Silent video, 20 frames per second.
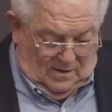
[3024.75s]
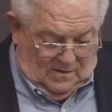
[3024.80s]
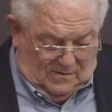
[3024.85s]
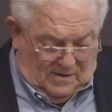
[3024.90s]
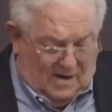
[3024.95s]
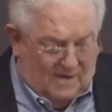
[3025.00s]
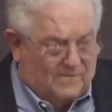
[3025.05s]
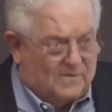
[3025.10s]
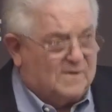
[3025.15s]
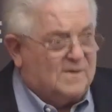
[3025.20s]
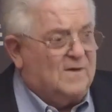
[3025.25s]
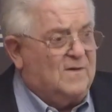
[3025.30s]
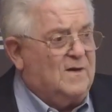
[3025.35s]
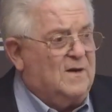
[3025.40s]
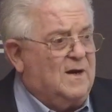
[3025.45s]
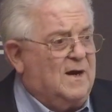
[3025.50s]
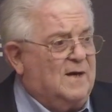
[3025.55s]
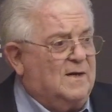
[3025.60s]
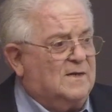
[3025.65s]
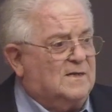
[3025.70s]
Travel to the
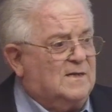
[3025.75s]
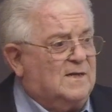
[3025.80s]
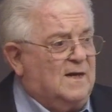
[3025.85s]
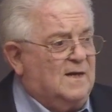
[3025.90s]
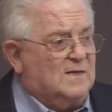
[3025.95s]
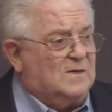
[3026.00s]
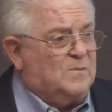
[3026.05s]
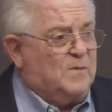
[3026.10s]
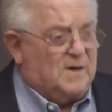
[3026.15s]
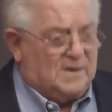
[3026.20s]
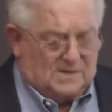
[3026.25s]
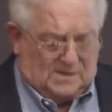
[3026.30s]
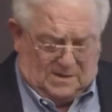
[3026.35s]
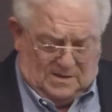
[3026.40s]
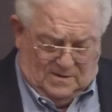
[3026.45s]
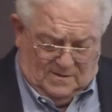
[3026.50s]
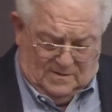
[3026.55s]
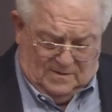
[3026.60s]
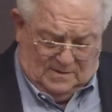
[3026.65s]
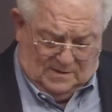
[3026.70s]
United States by
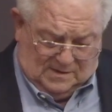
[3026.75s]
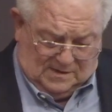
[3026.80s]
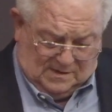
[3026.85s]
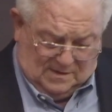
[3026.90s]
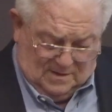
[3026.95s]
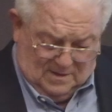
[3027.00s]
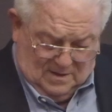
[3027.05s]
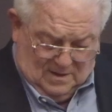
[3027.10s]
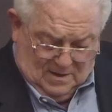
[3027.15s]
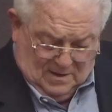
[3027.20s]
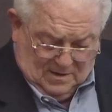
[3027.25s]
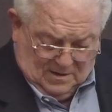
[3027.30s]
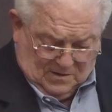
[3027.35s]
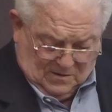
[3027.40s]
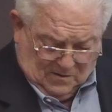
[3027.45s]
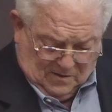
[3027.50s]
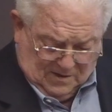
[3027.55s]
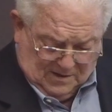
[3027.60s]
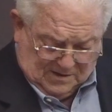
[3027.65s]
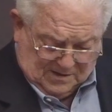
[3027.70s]
students,
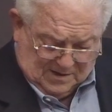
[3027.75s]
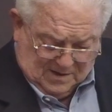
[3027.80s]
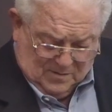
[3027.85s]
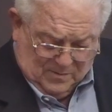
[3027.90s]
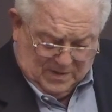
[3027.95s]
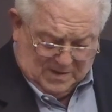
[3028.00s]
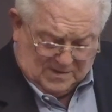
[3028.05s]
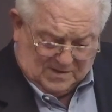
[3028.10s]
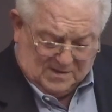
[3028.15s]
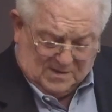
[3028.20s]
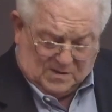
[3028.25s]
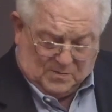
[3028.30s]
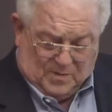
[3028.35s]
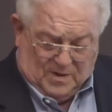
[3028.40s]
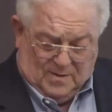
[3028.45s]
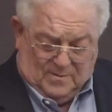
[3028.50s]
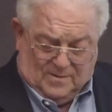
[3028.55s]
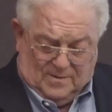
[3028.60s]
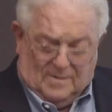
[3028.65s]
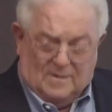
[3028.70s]
tourists, and business
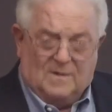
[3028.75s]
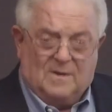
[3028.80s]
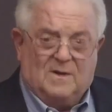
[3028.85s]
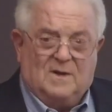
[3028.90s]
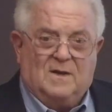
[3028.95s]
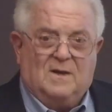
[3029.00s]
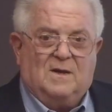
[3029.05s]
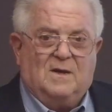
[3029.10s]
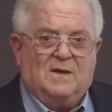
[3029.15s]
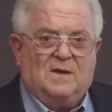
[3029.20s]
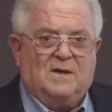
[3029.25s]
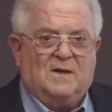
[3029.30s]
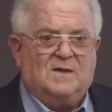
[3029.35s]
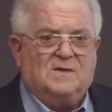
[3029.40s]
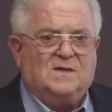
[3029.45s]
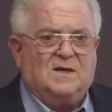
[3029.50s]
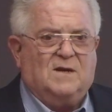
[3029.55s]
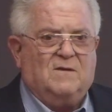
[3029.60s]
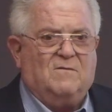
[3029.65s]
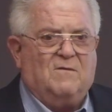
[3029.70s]
people
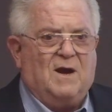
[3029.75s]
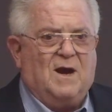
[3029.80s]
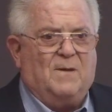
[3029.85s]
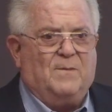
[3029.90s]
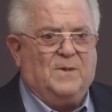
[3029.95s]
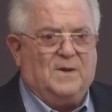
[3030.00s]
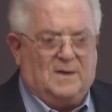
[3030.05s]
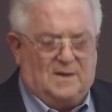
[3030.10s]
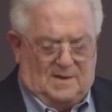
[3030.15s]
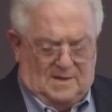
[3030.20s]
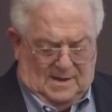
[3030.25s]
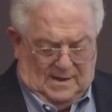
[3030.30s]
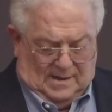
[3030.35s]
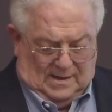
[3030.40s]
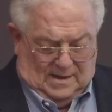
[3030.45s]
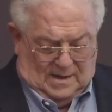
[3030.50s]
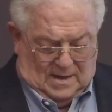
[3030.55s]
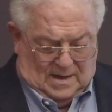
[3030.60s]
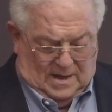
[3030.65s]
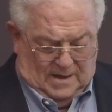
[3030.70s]
is in rapid
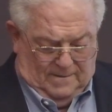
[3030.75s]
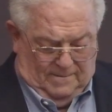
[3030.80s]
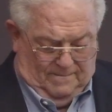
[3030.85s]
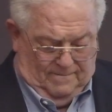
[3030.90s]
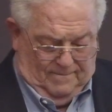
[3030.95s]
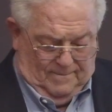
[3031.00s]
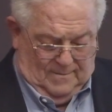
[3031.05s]
decline.